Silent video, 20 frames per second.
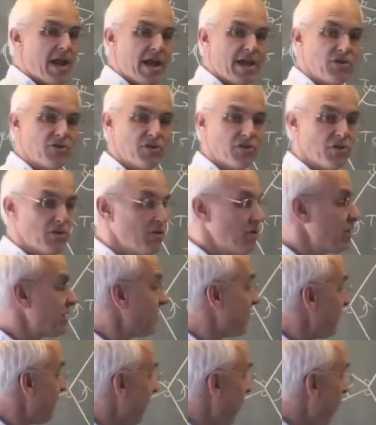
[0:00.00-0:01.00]
that I
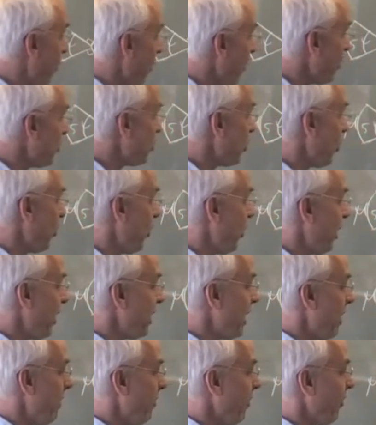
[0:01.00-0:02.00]
introduced for
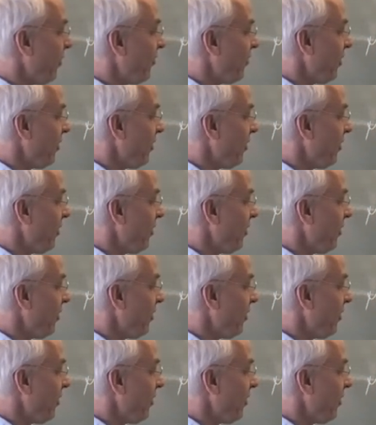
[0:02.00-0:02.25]
turning numbers